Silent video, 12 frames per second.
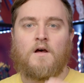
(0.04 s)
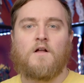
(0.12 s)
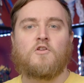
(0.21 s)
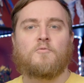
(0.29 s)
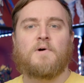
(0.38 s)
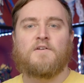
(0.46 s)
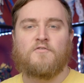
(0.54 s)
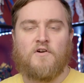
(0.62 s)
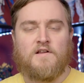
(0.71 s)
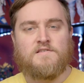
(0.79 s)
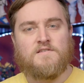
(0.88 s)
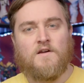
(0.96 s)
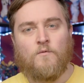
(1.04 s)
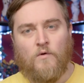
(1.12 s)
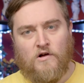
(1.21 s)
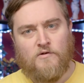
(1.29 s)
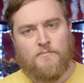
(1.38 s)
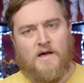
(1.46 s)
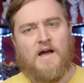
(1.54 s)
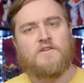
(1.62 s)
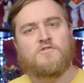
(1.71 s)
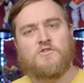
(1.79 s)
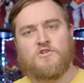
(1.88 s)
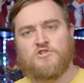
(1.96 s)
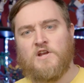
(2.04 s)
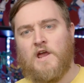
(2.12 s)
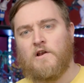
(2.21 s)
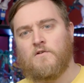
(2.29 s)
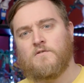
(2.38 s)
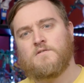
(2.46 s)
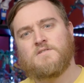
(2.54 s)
Hello my friends, and welcome back to the channel.